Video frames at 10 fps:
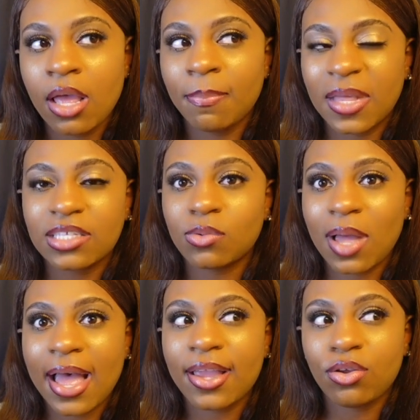That's
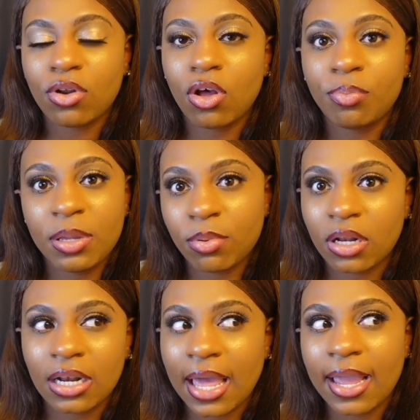why, people
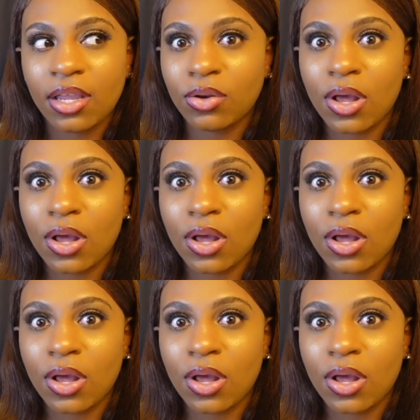are like,